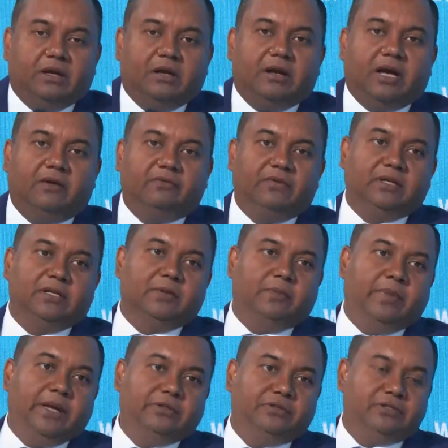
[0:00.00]
having
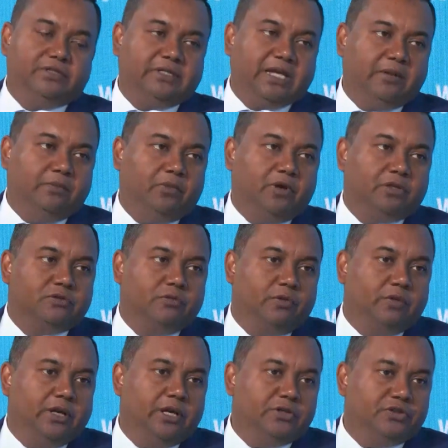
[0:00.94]
implemented Sandbox
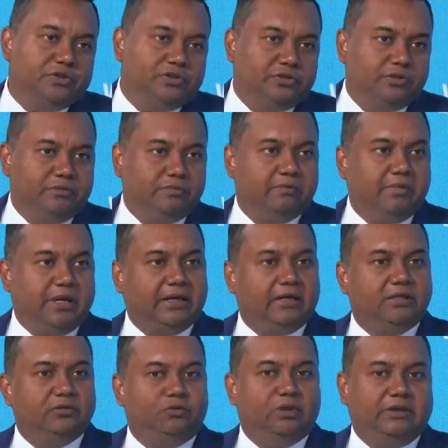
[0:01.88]
regulation back
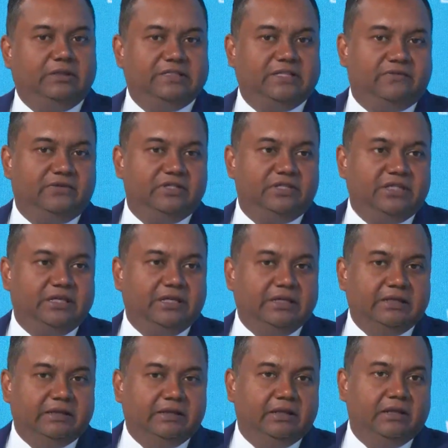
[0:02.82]
in
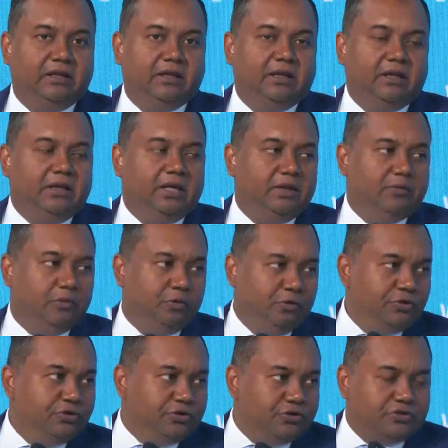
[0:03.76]
2017 in
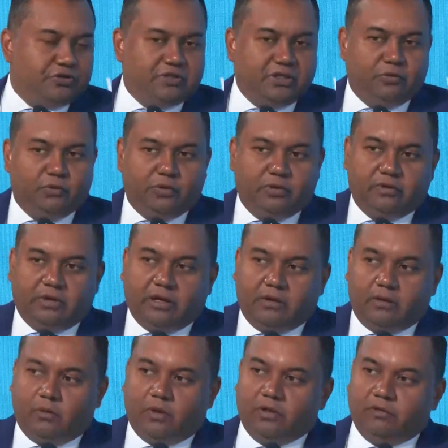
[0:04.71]
Mauritius, and we were
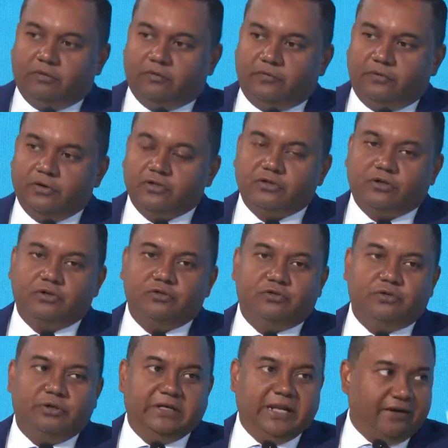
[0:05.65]
one of the first
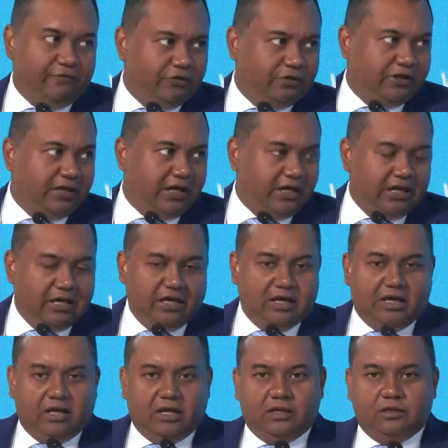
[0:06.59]
countries in Africa
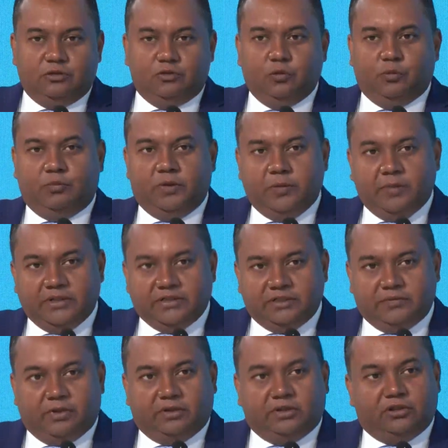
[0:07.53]
to implement
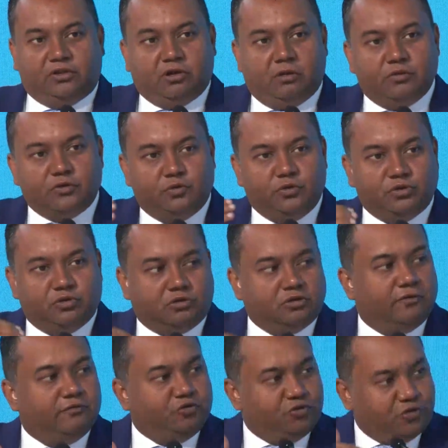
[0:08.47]
it, but it comes with a
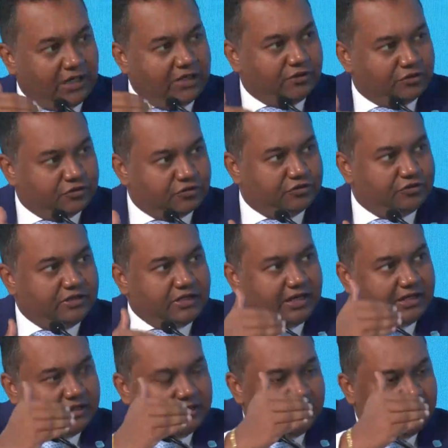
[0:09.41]
lot of challenges. And
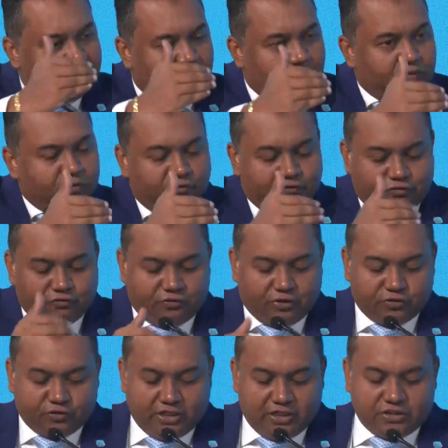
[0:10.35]
I moved to
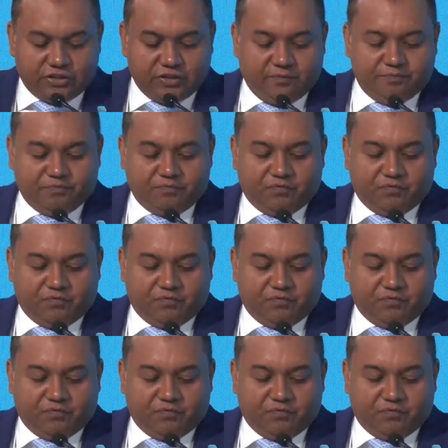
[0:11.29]
Rajesh.